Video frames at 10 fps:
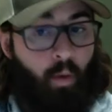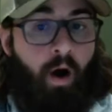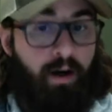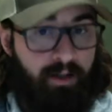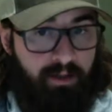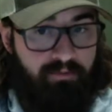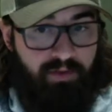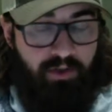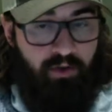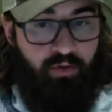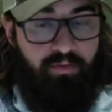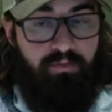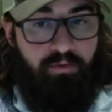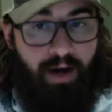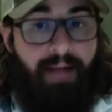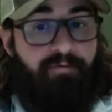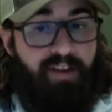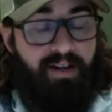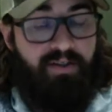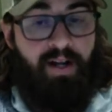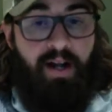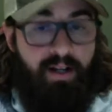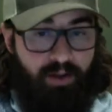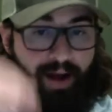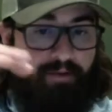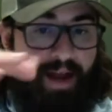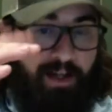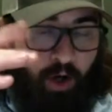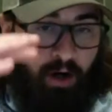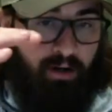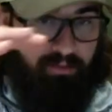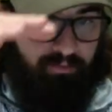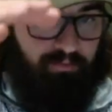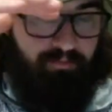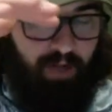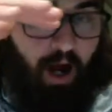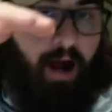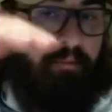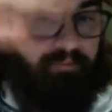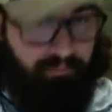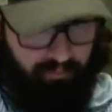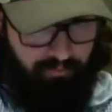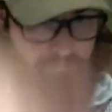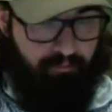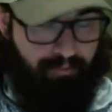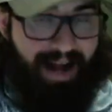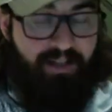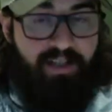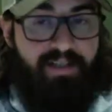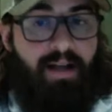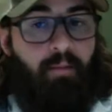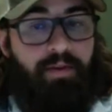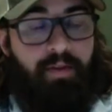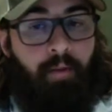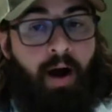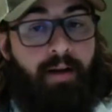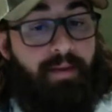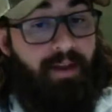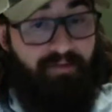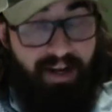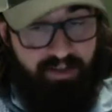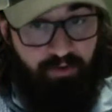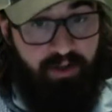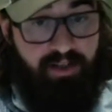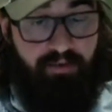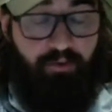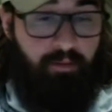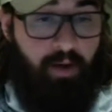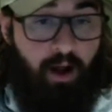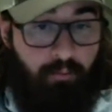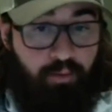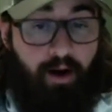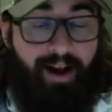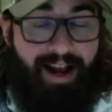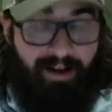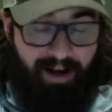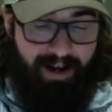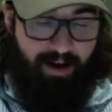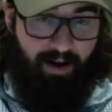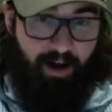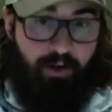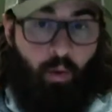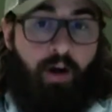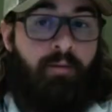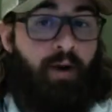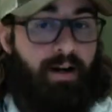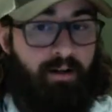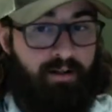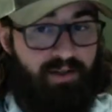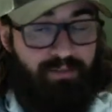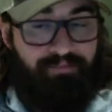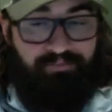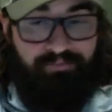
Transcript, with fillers: the water to grab fish. So having that dark top matches them with the bottom, and then vice versa for pre uh, underwater predators,